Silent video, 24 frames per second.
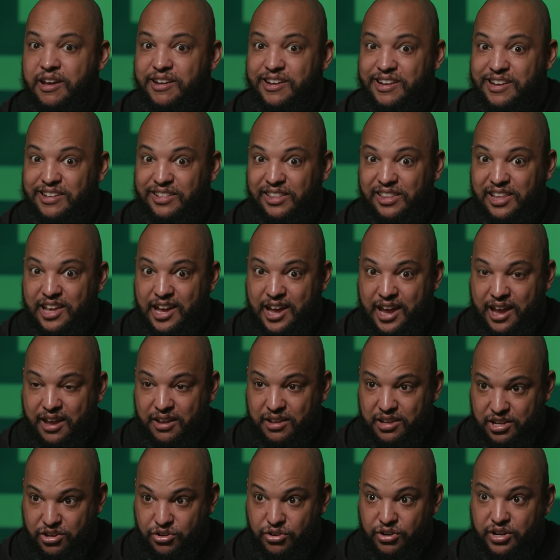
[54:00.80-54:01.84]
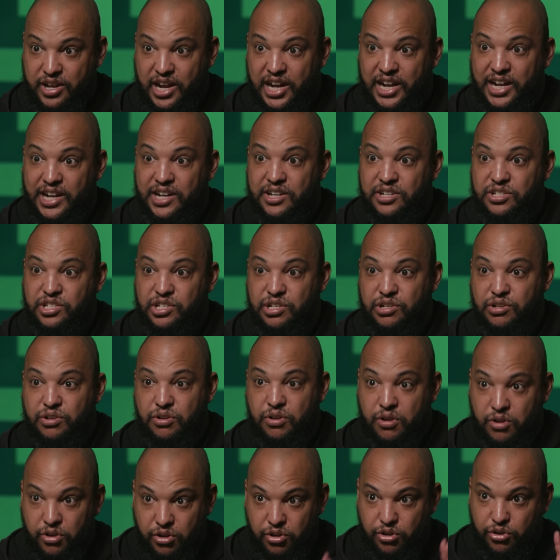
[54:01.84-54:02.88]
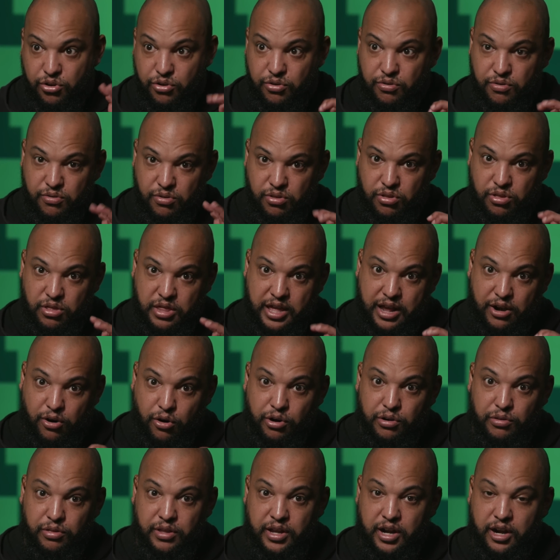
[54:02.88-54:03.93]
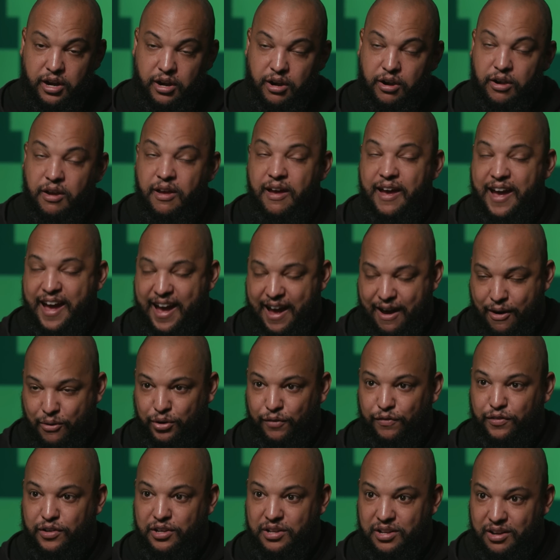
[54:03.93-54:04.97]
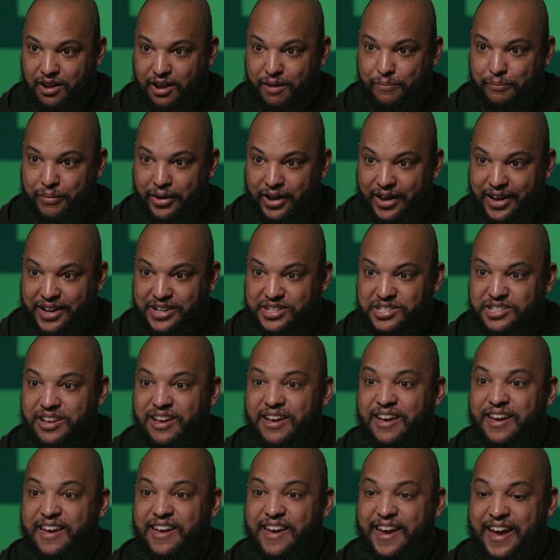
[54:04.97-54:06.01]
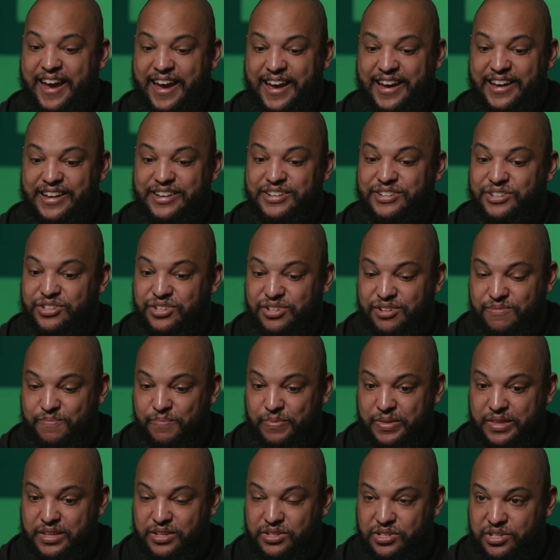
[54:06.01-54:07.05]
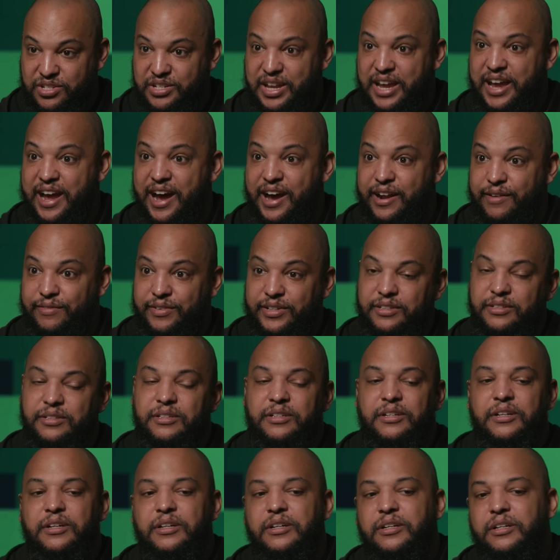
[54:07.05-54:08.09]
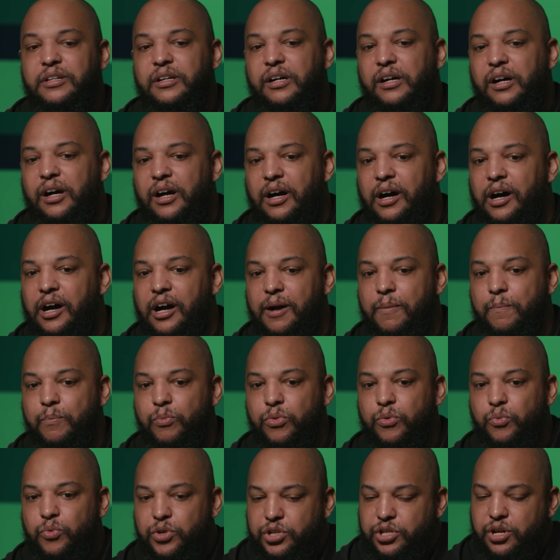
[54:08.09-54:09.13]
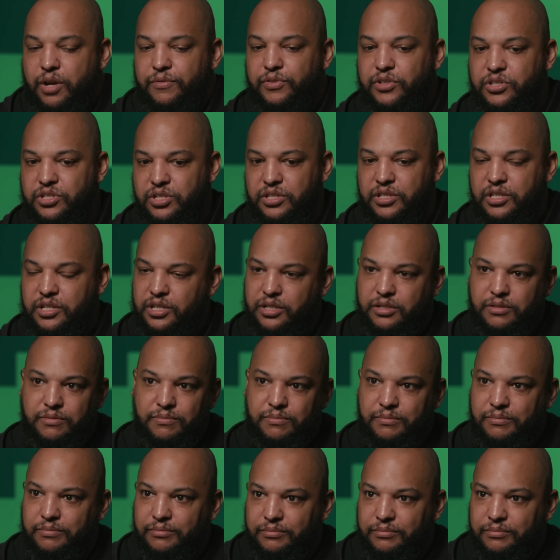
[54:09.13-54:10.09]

get your guys that aren't there out of the Donbas and stay out of it, which obviously they didn't.